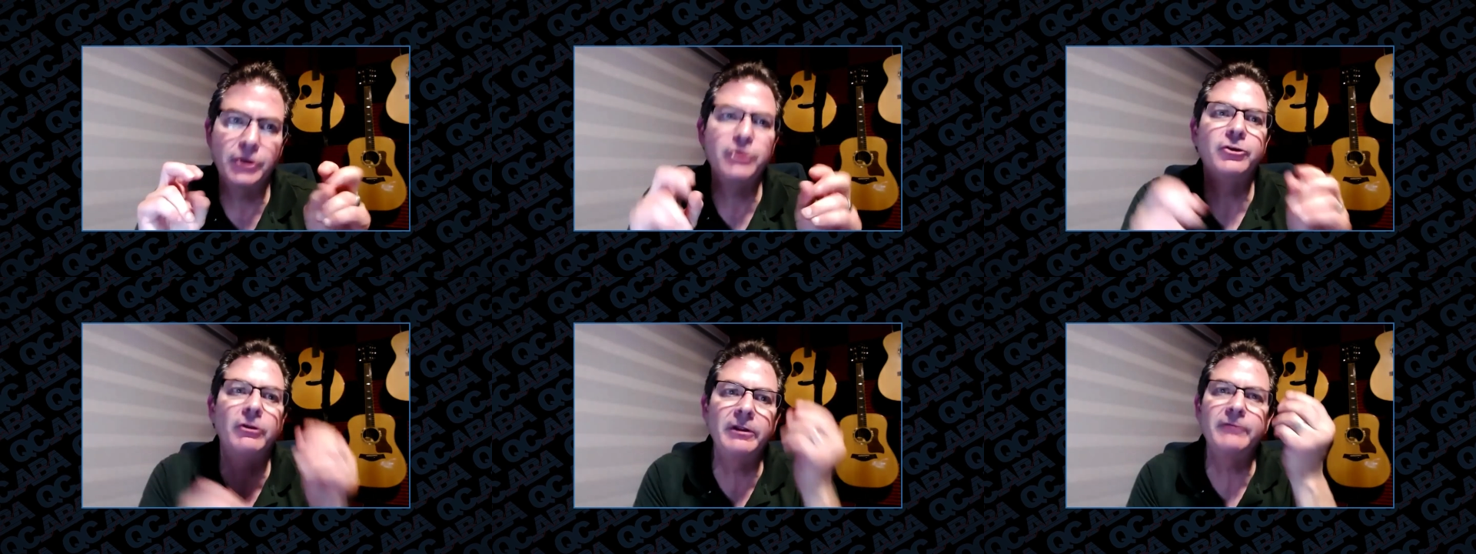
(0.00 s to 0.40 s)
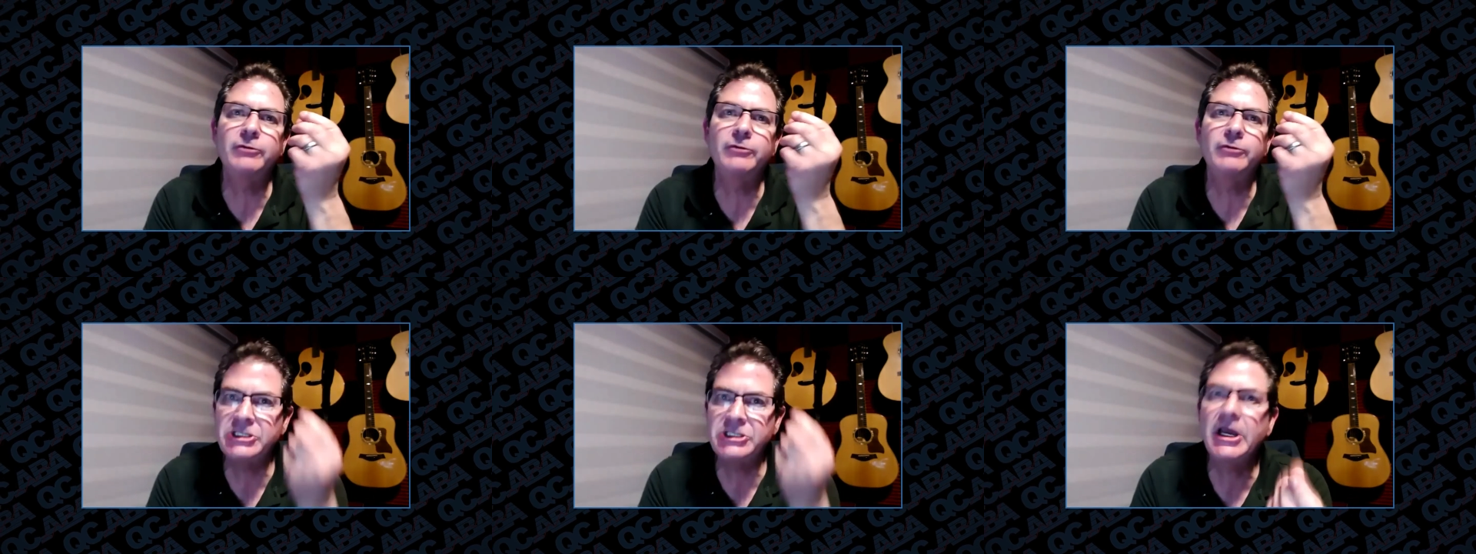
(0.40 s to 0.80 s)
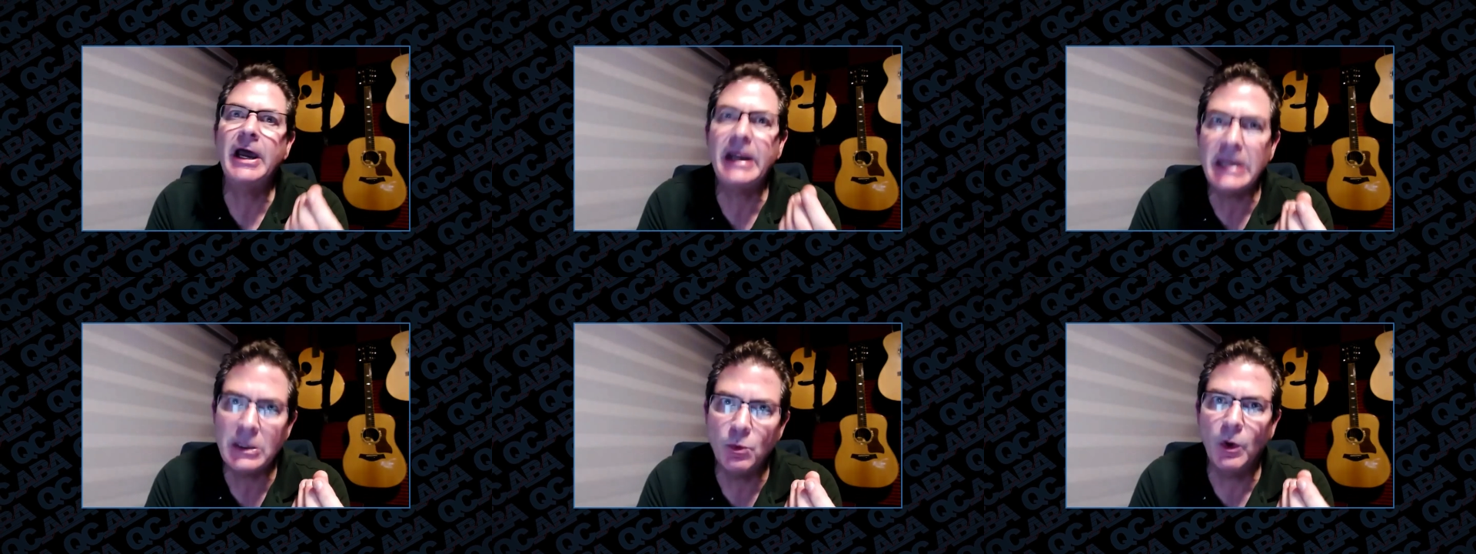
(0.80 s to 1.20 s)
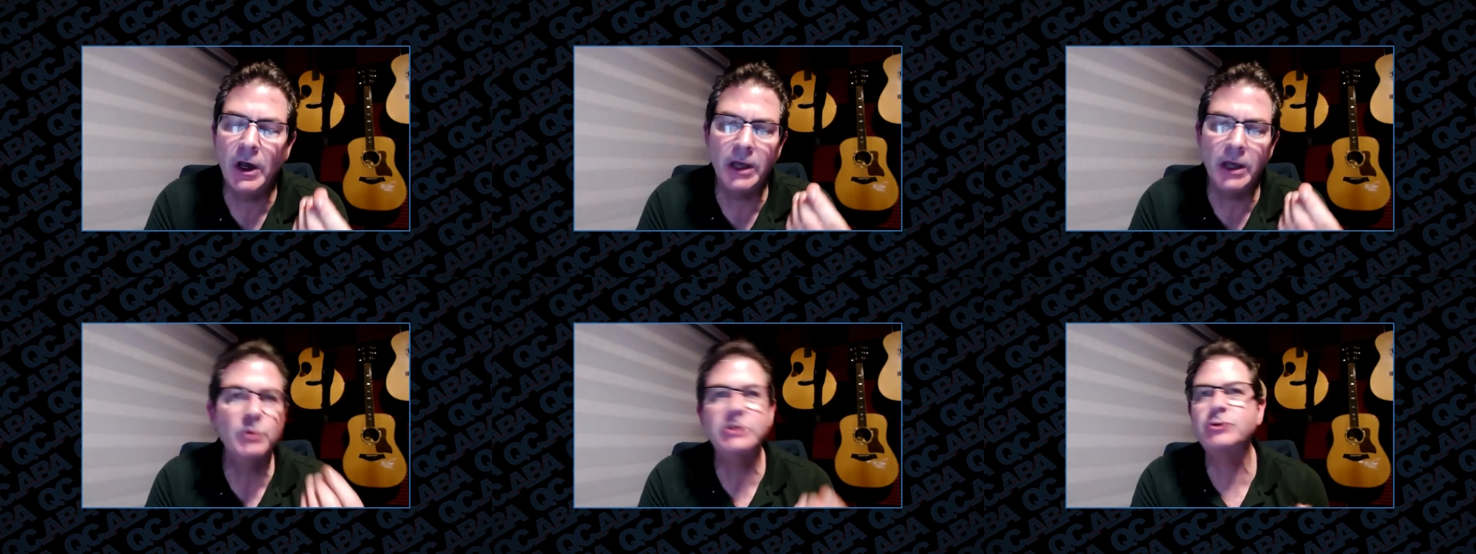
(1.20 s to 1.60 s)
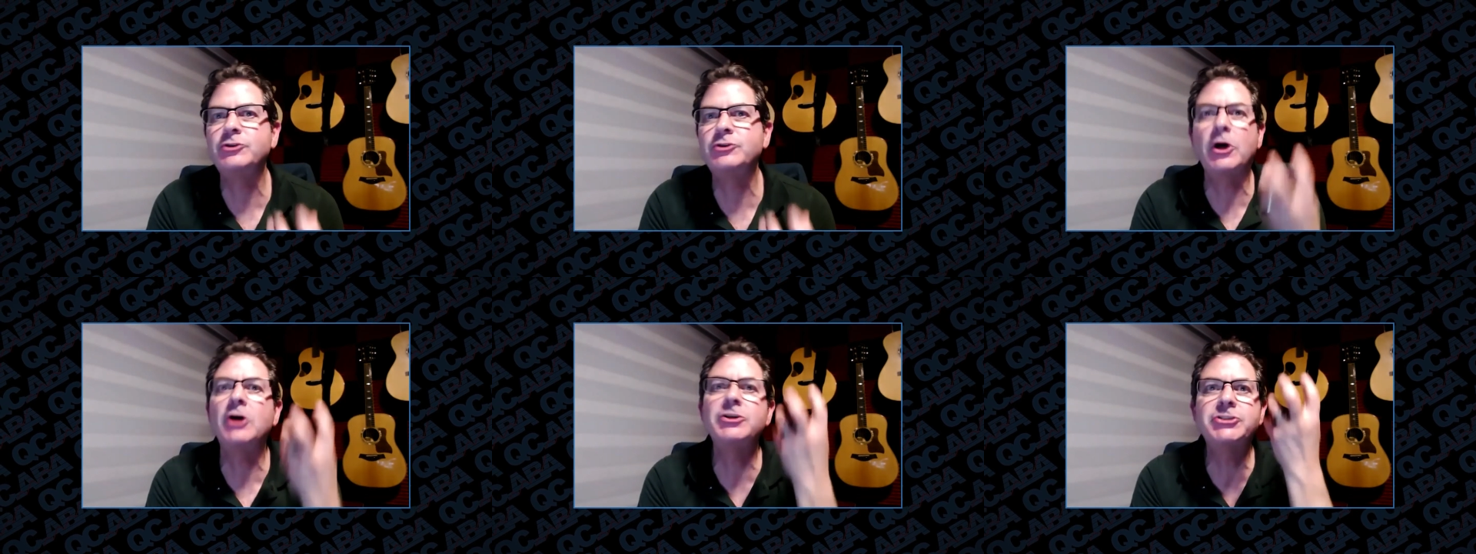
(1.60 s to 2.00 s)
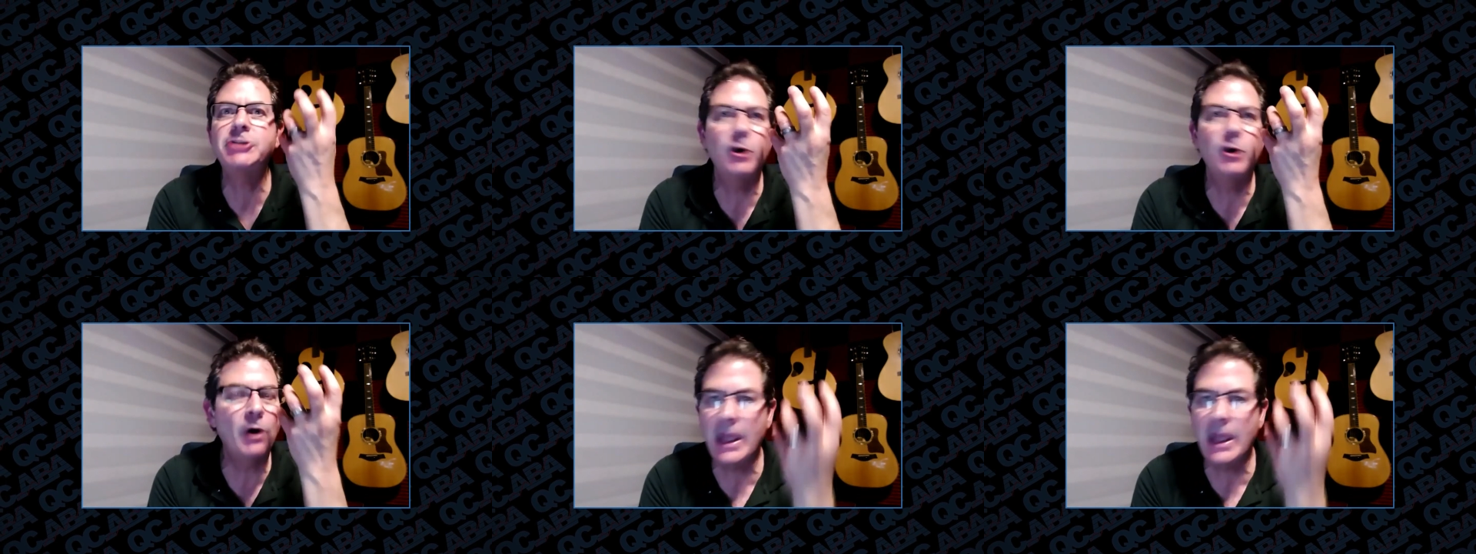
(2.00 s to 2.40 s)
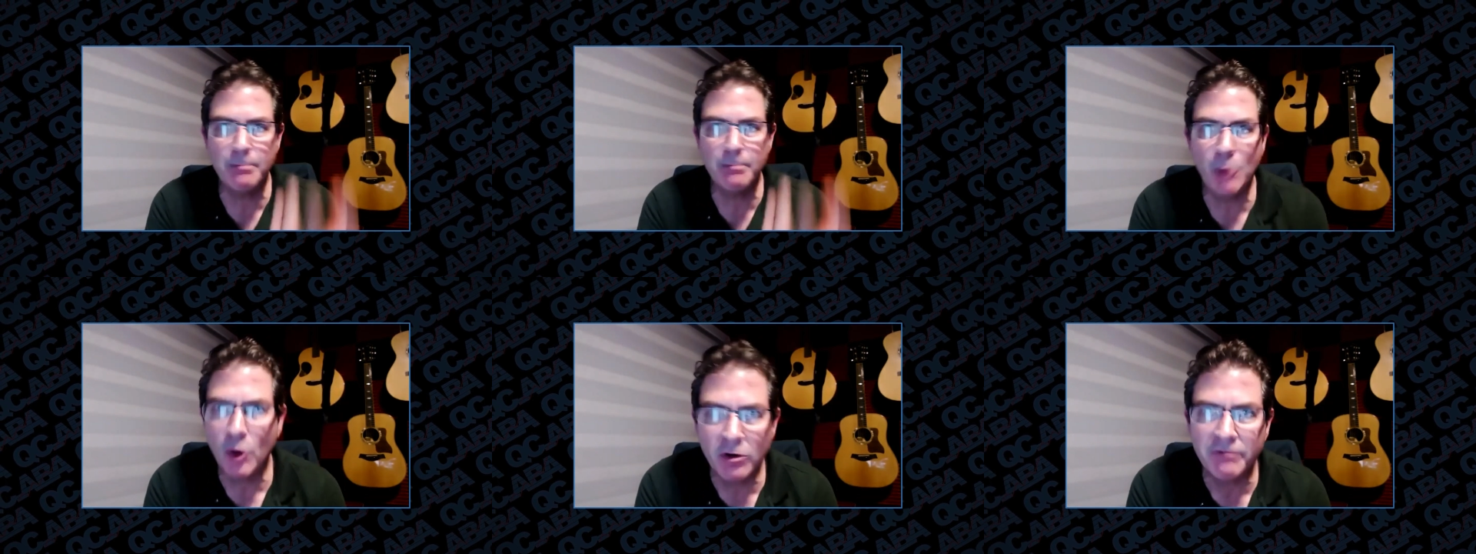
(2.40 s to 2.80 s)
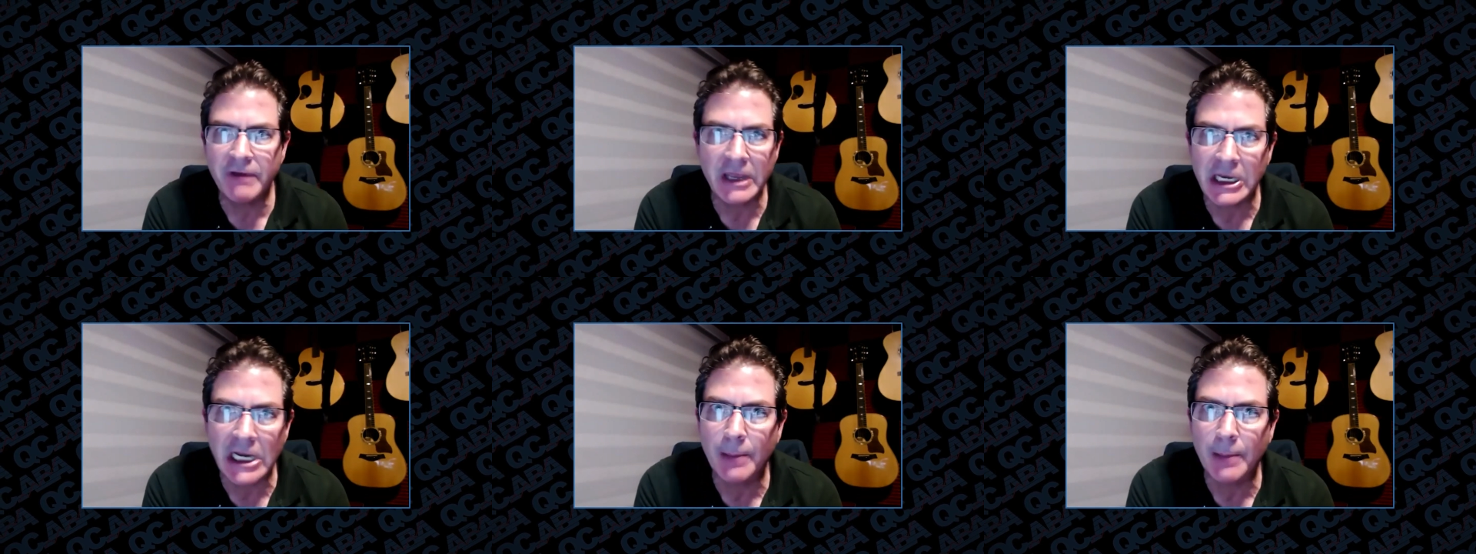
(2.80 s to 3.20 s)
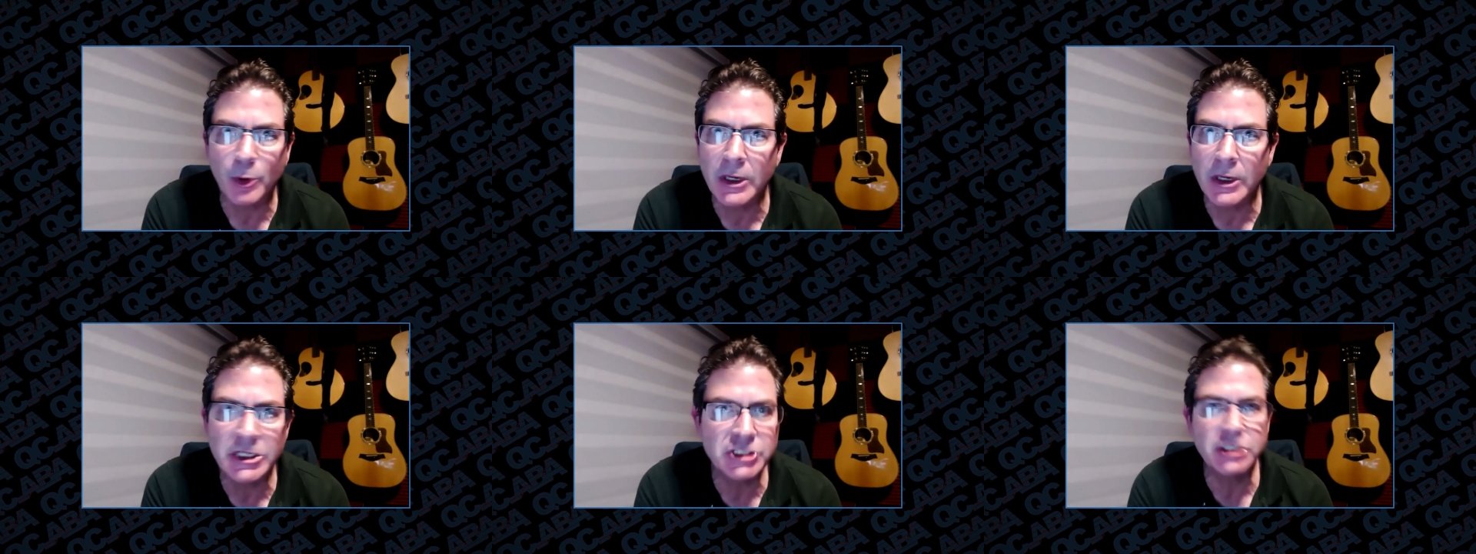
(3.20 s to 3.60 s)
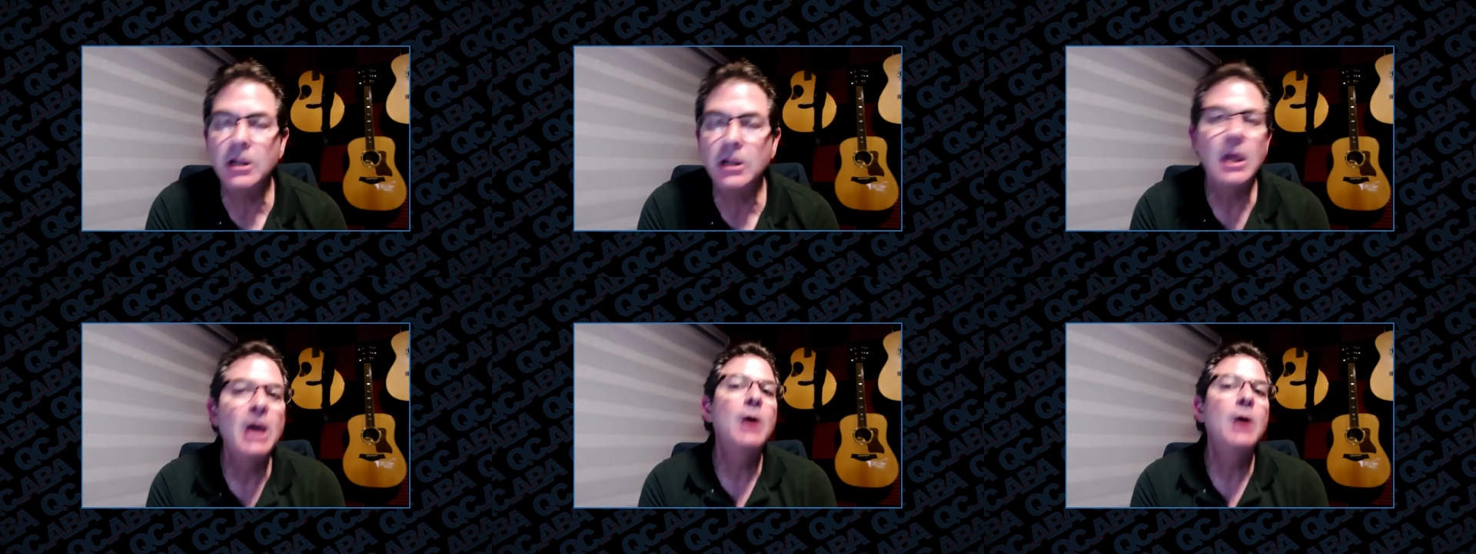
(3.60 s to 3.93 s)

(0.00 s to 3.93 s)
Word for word: You delivered a tiny one, which was also a motivating operation,